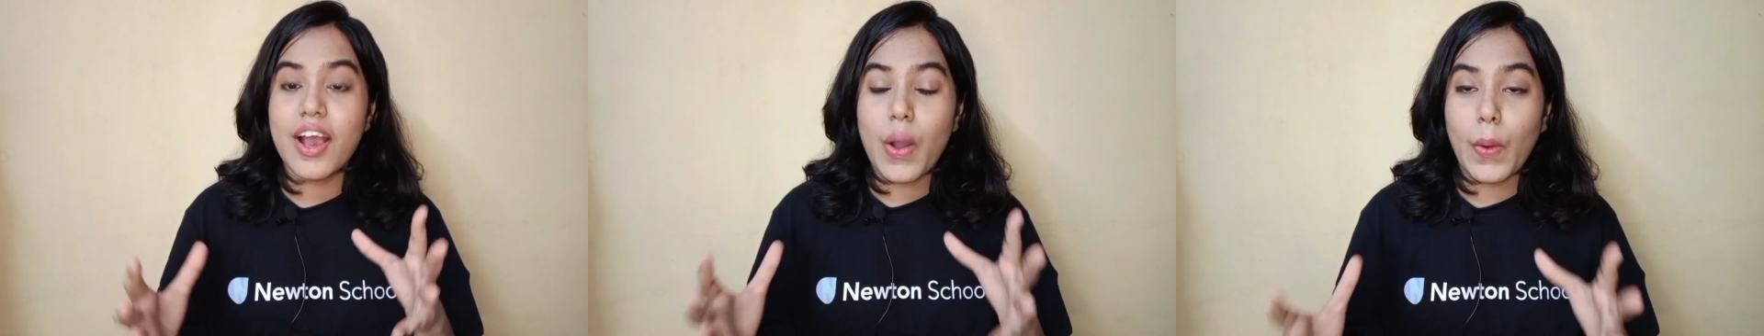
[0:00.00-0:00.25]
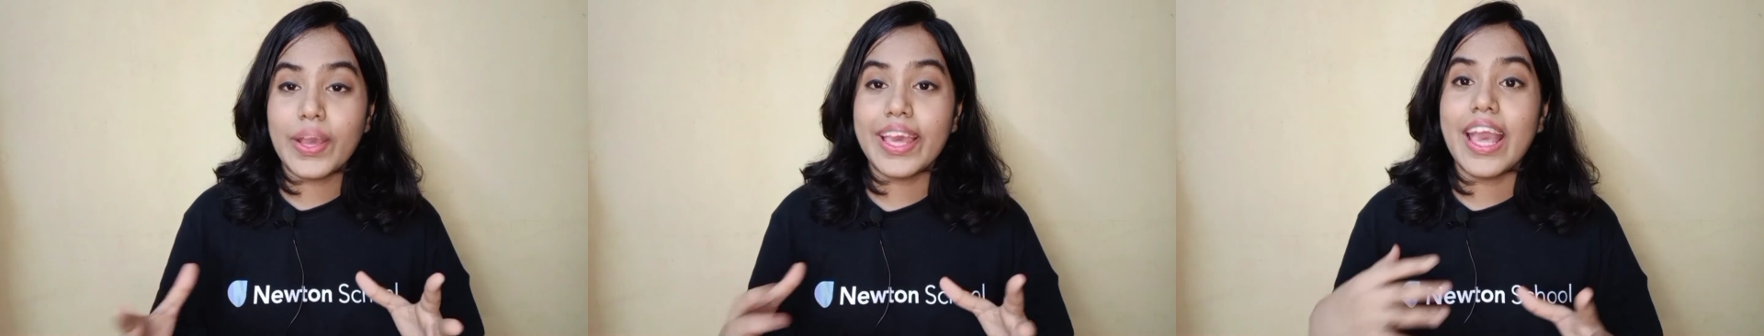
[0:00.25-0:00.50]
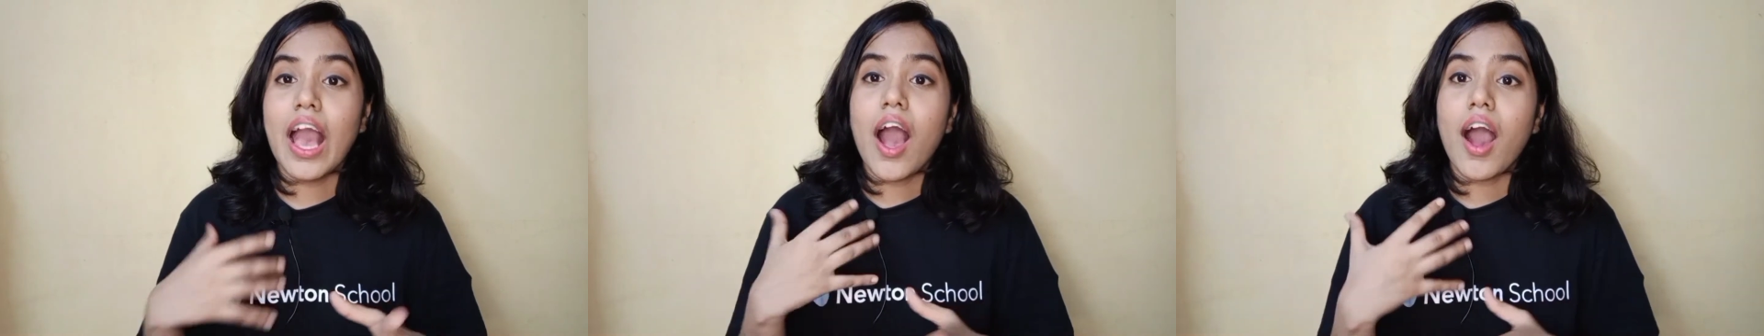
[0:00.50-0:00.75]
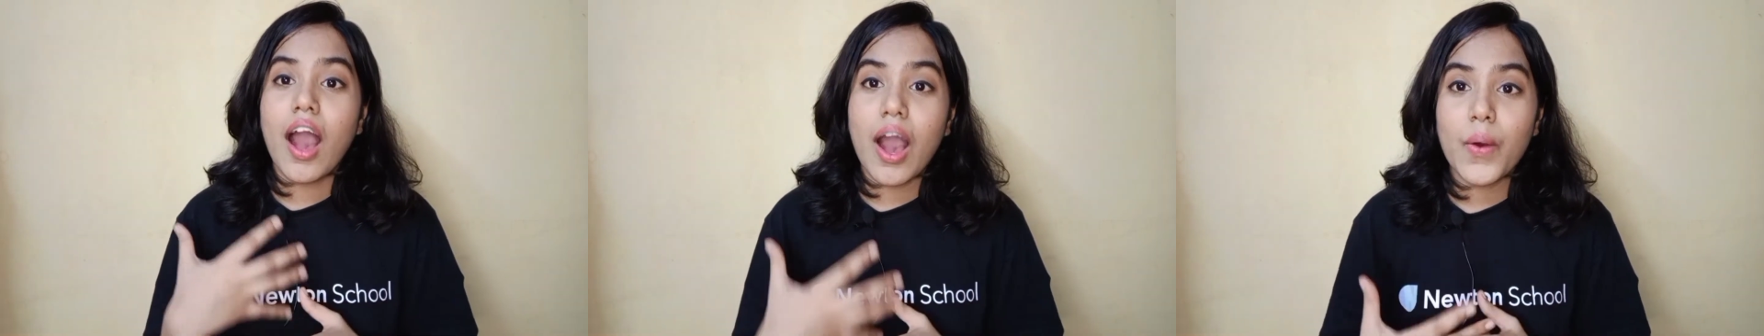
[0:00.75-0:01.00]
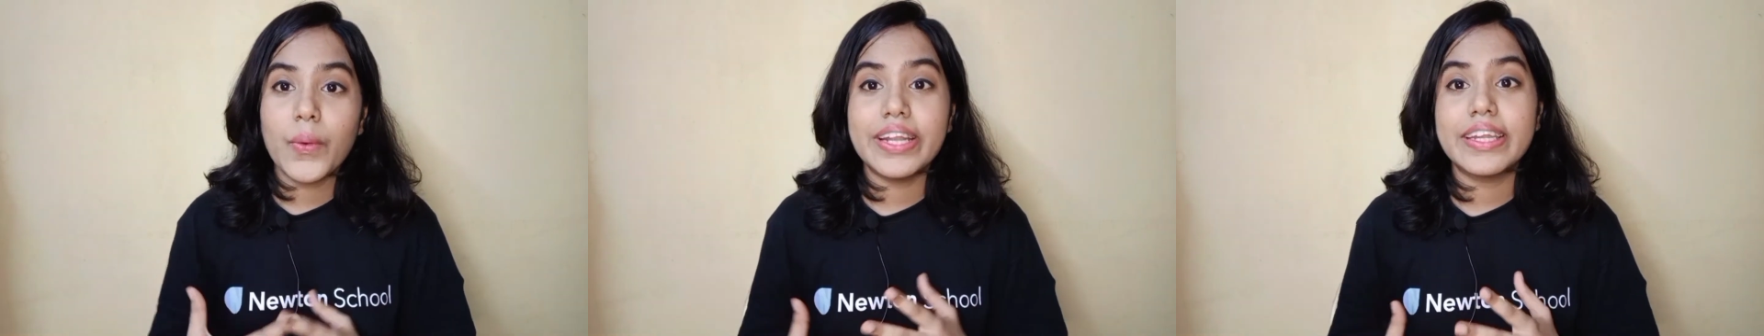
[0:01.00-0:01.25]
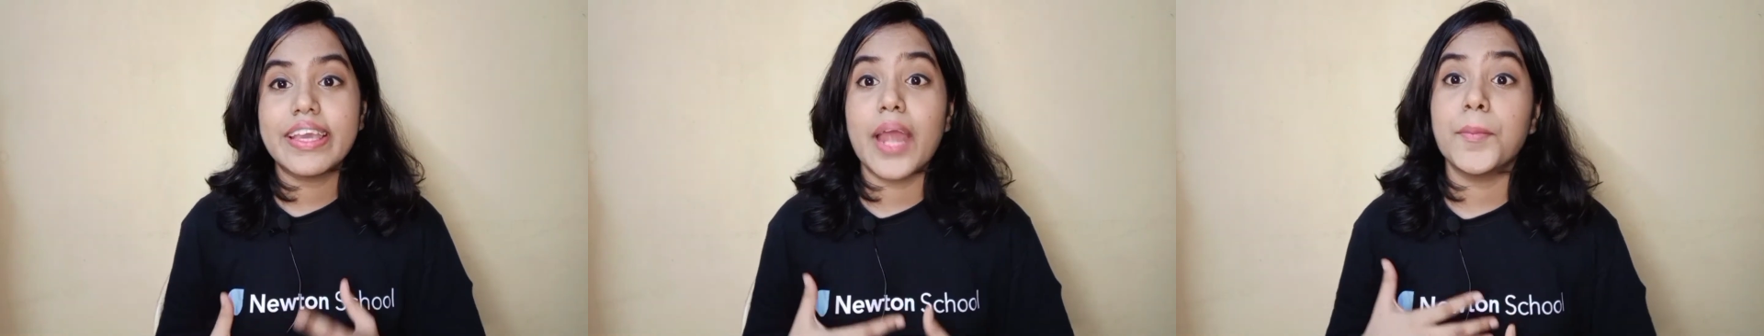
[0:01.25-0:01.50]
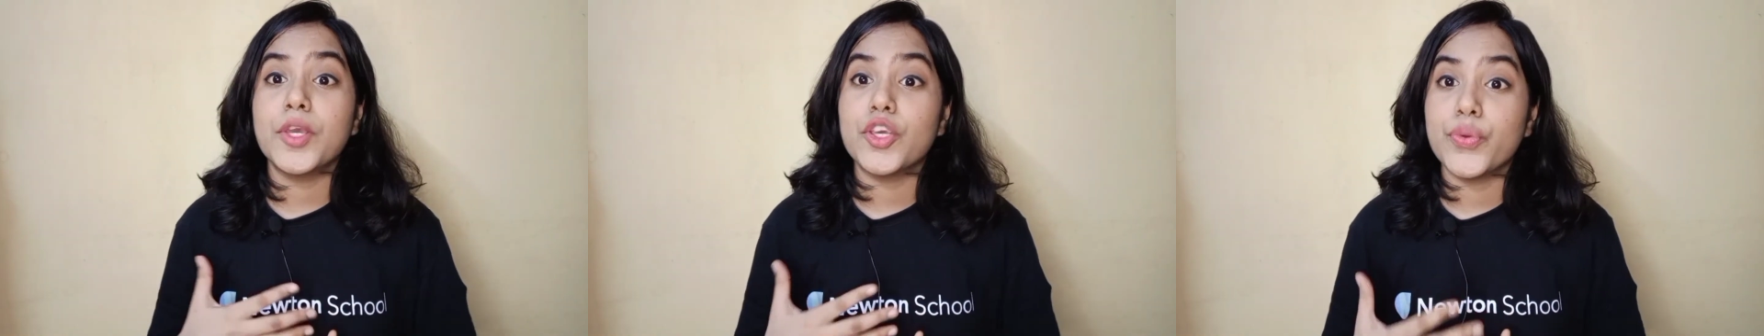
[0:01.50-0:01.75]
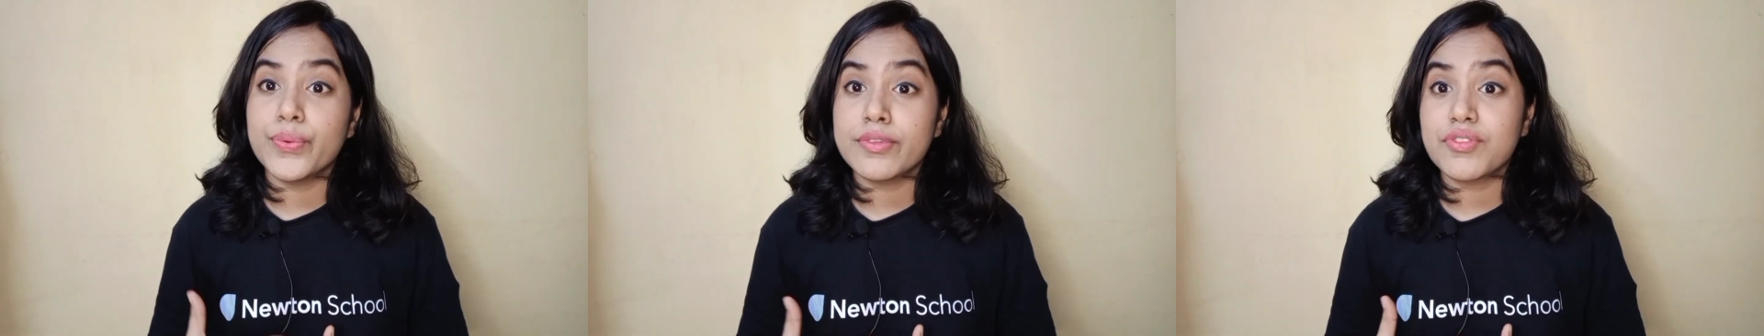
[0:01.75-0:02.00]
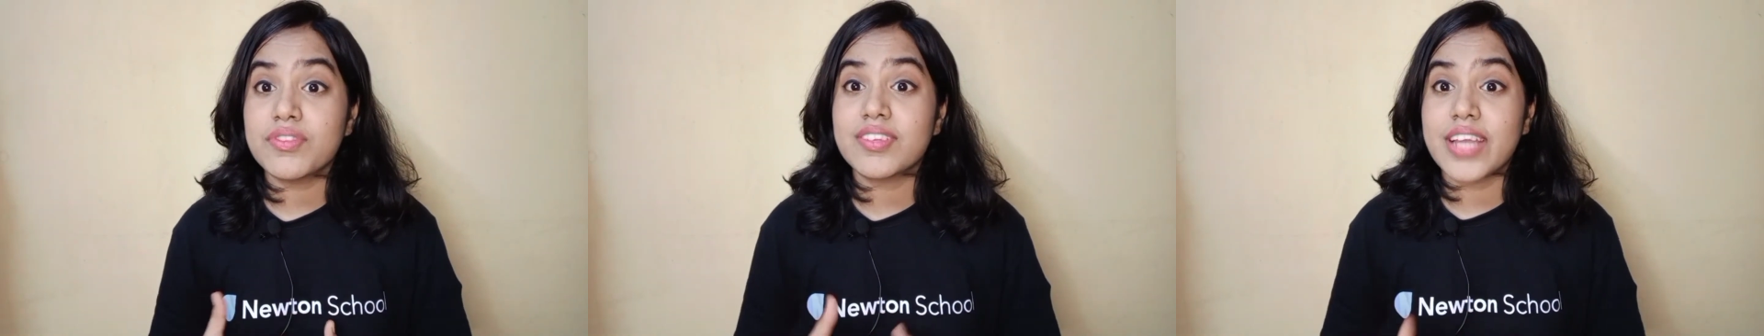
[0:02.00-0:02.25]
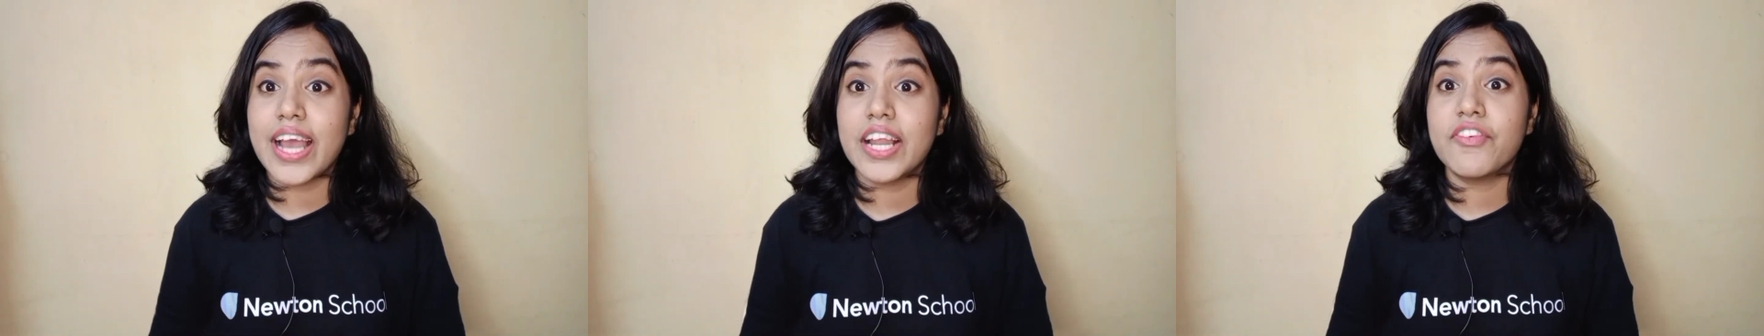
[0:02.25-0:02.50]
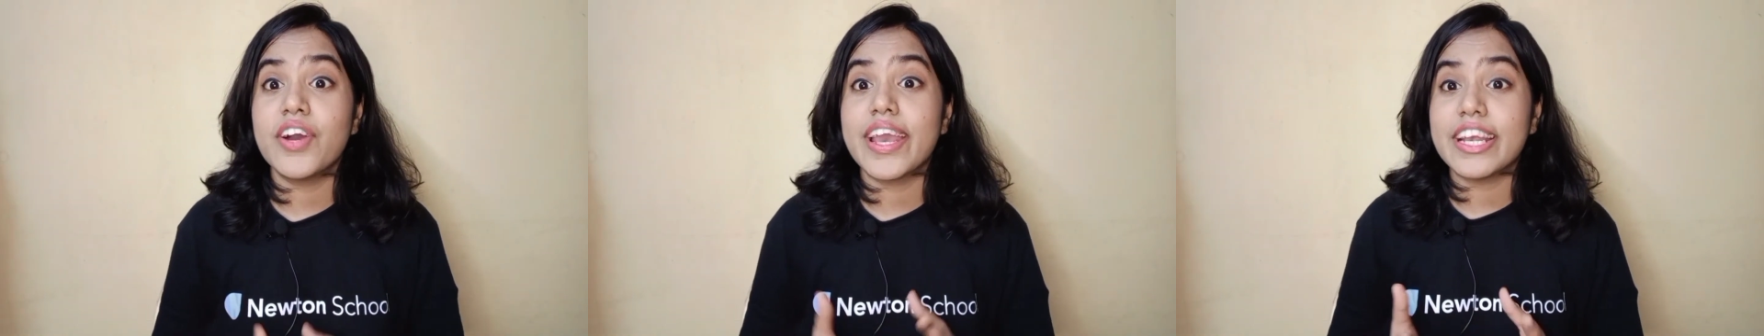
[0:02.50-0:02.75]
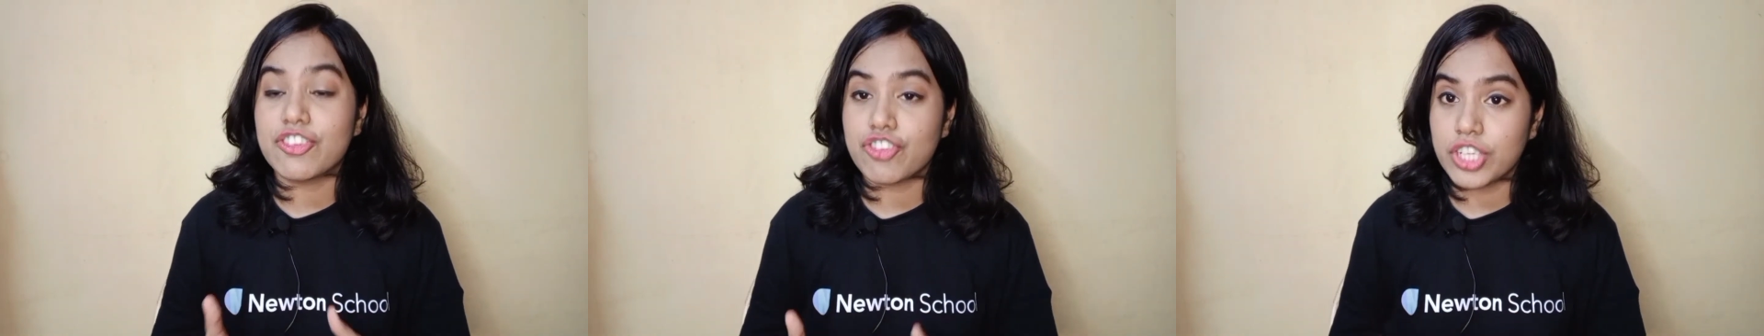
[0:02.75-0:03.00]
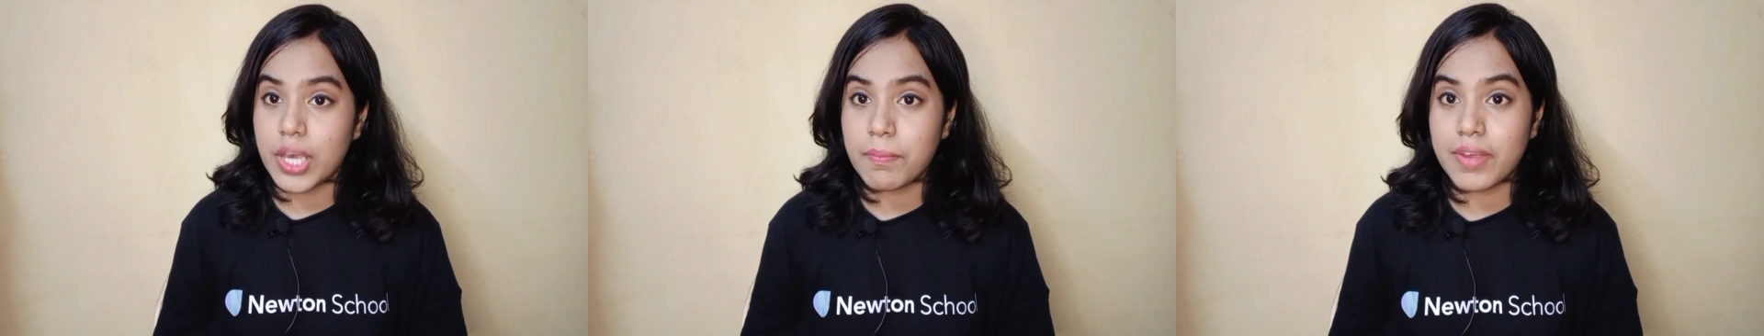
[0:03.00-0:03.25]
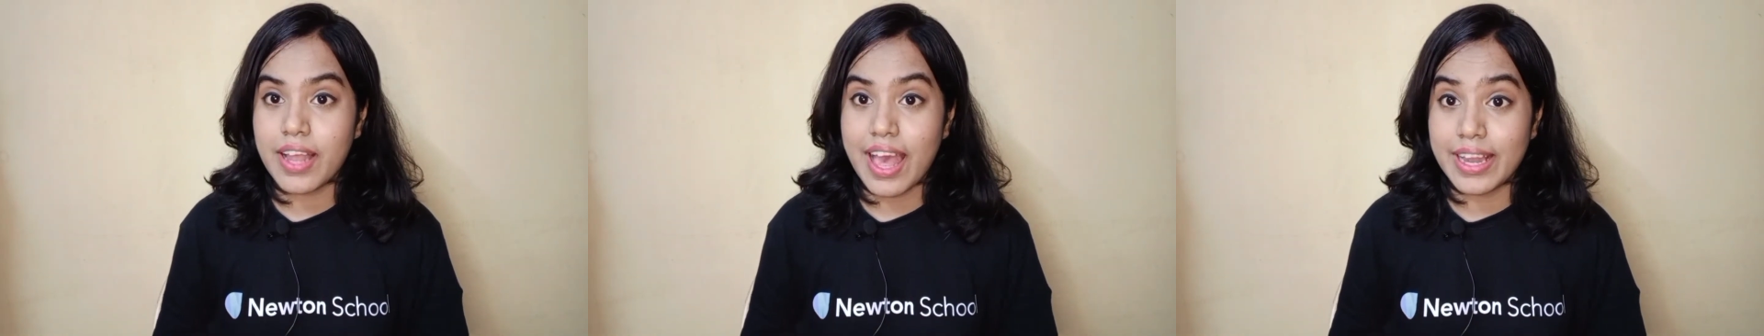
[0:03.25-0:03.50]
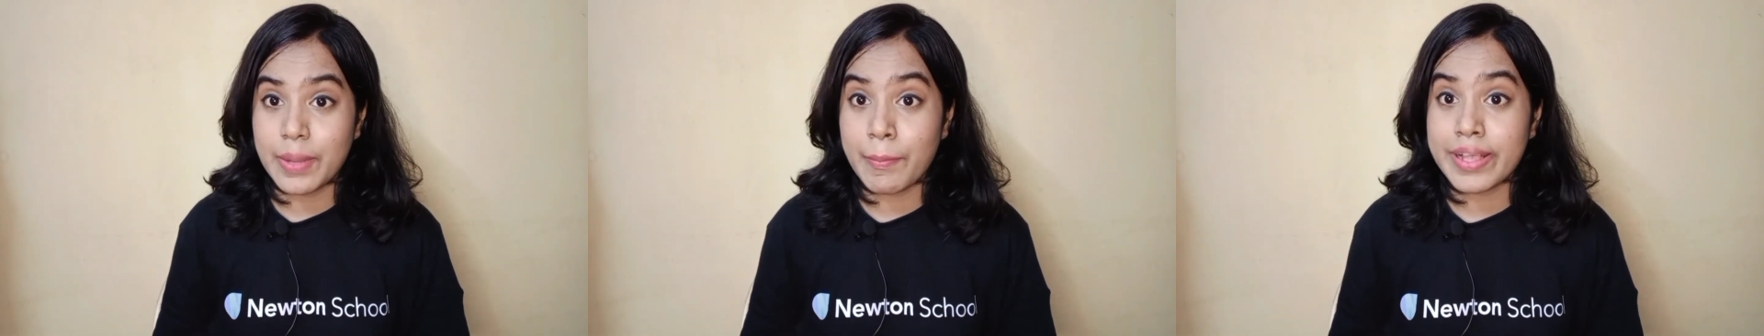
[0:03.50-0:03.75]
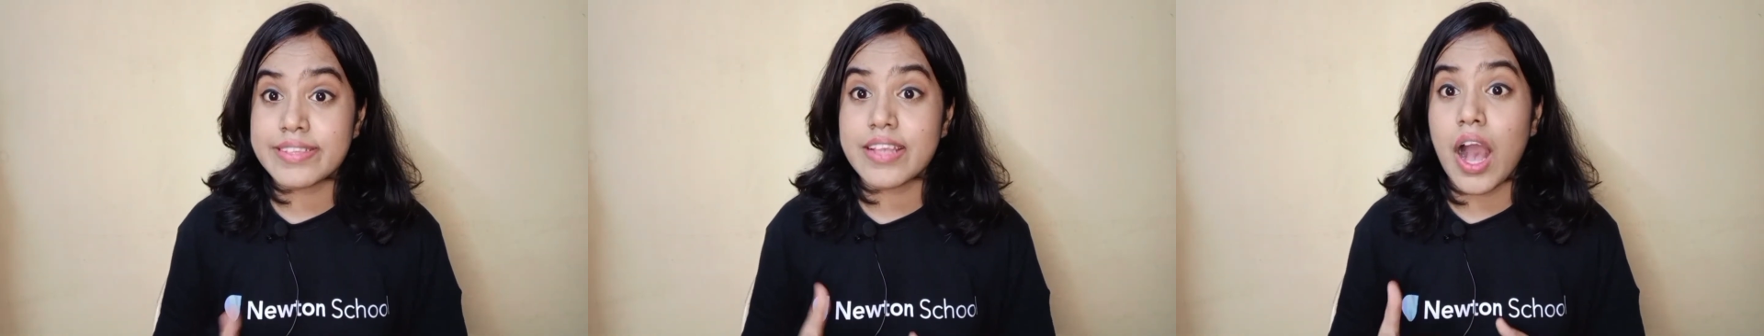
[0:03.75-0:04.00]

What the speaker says: okay, how it can be used to style our HTML elements,